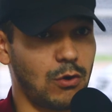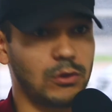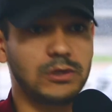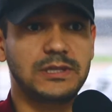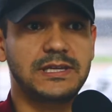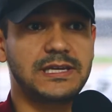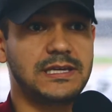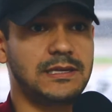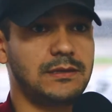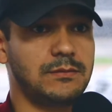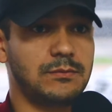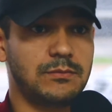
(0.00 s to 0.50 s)

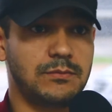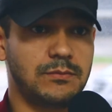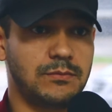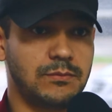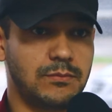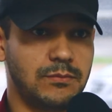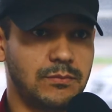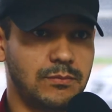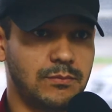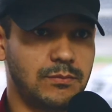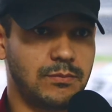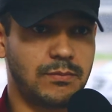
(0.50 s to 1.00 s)
Only
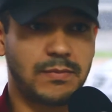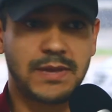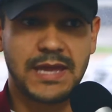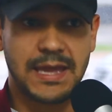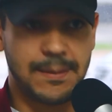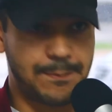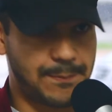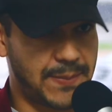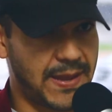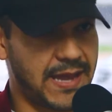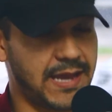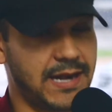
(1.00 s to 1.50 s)

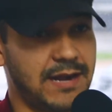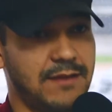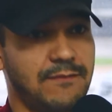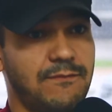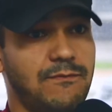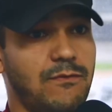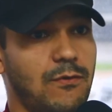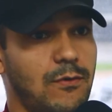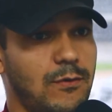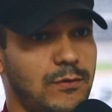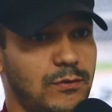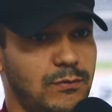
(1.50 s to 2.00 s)
keep paying
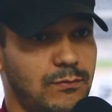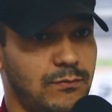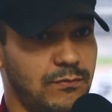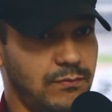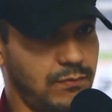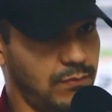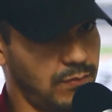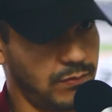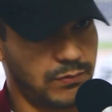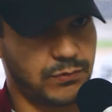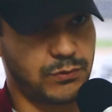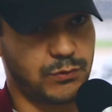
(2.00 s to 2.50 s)
it for
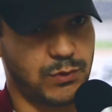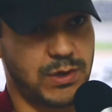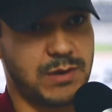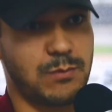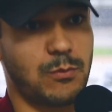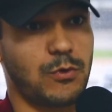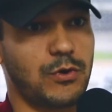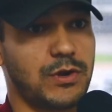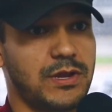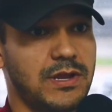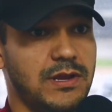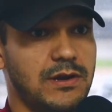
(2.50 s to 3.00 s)

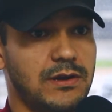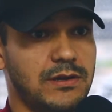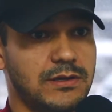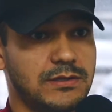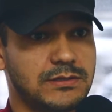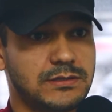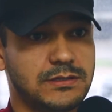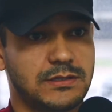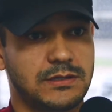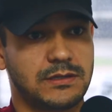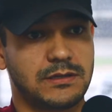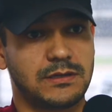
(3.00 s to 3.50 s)
3 more
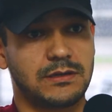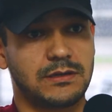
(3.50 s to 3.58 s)
years.